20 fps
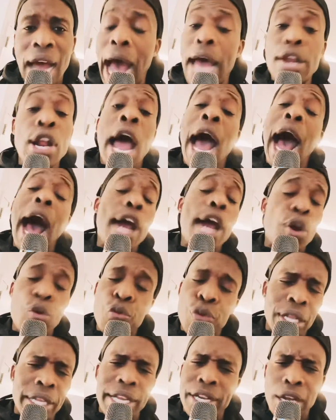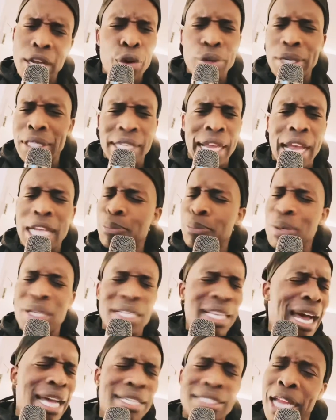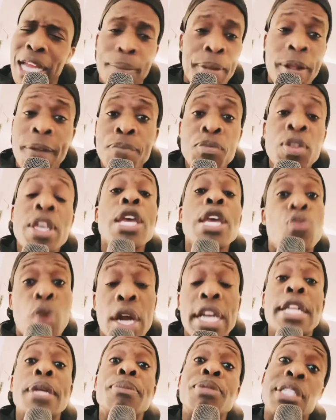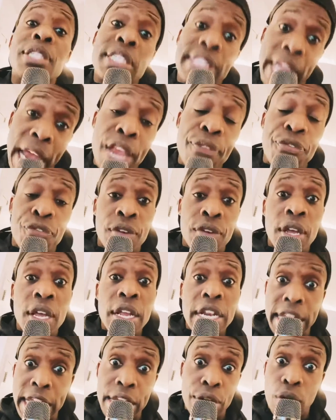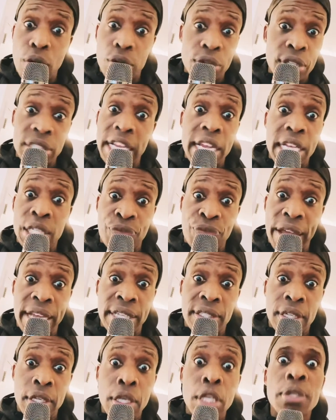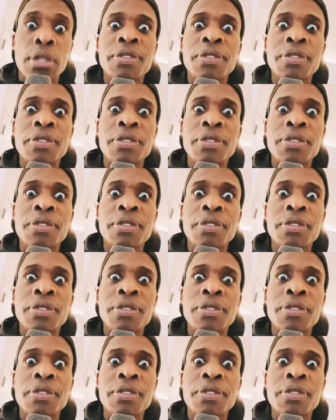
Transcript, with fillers: I don't really know his ass, but goddamn it, he one of them safe Negro. You see his face?